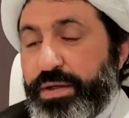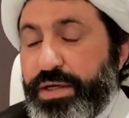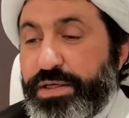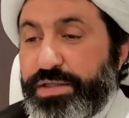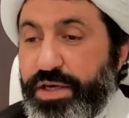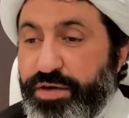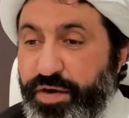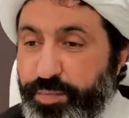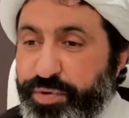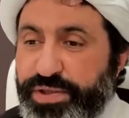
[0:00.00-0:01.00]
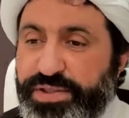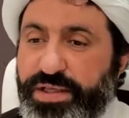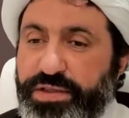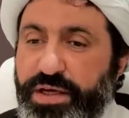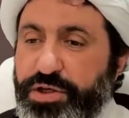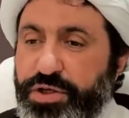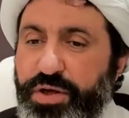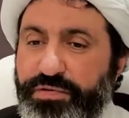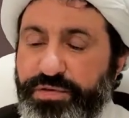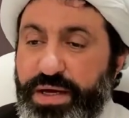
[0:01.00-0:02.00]
is a representation
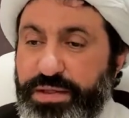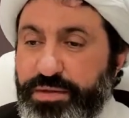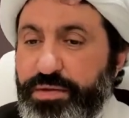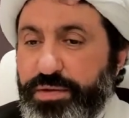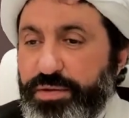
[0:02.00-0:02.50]
of that.